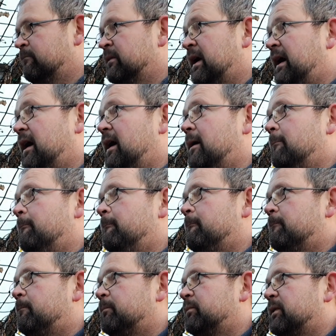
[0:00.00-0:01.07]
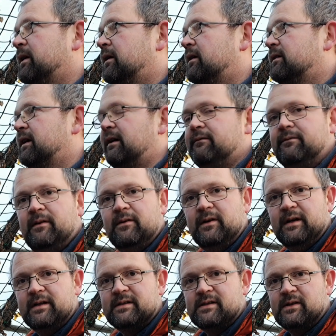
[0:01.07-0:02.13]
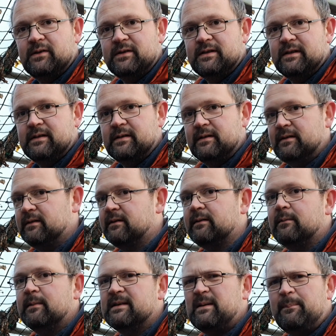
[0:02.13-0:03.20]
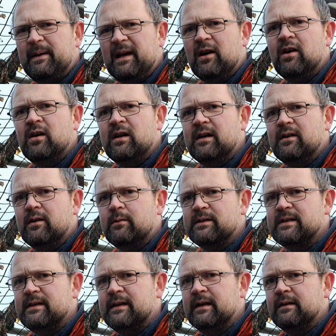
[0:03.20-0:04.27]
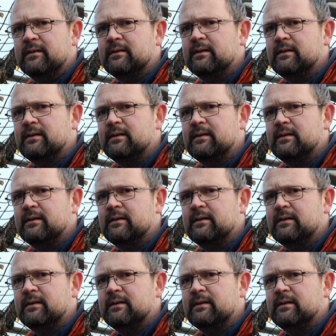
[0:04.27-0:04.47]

I'm getting very excited. It's a bit early though, isn't it?